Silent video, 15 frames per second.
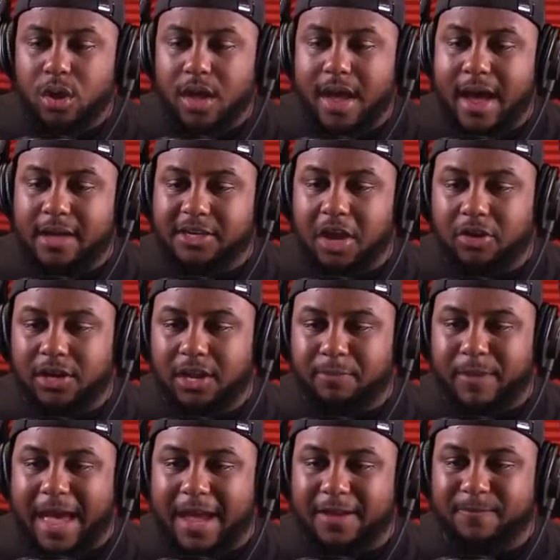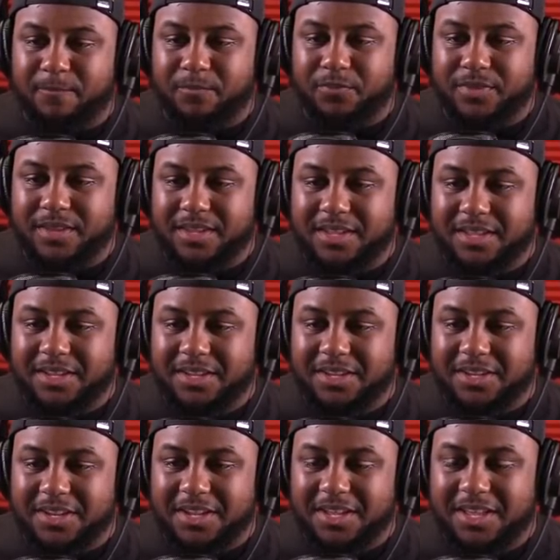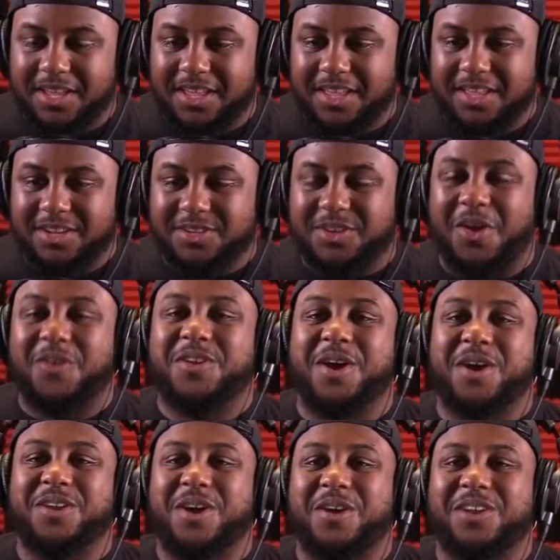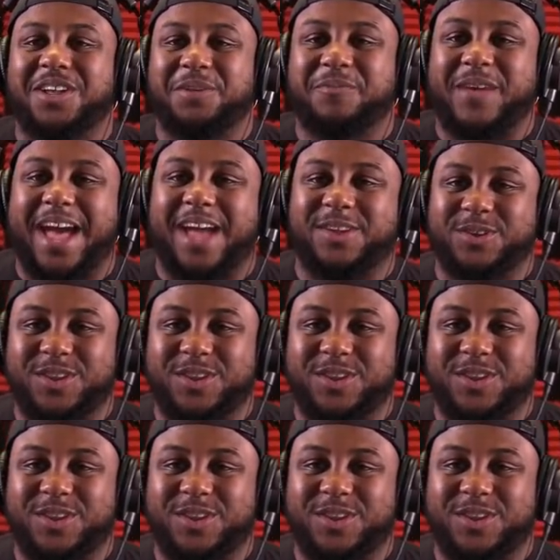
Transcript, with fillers: Ah, oh! Uh, don't look back. I saw that. I saw don't, that. No, don't I look back. That.